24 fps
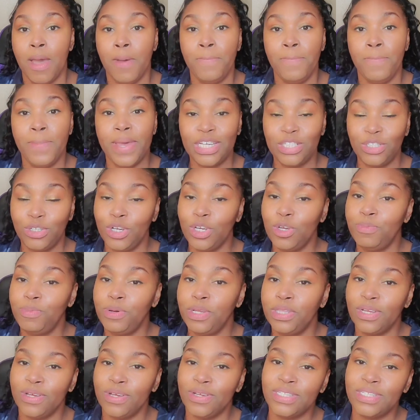make sure you
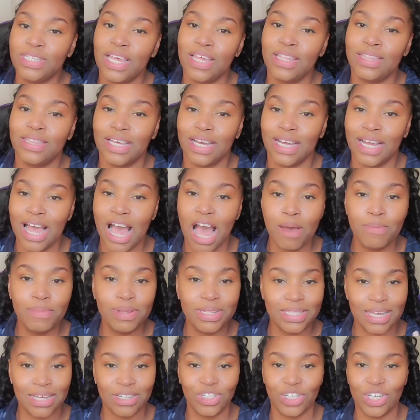put those in the
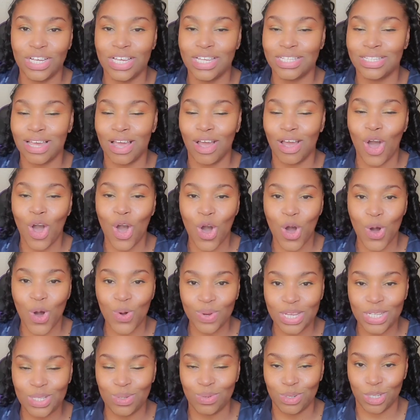comment section because I
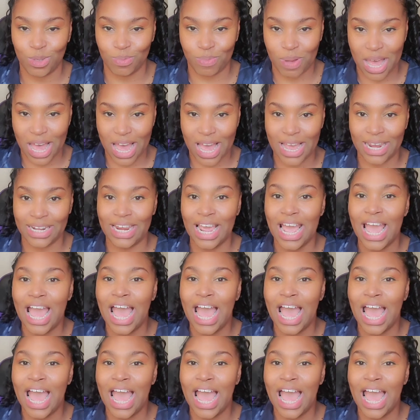always respond.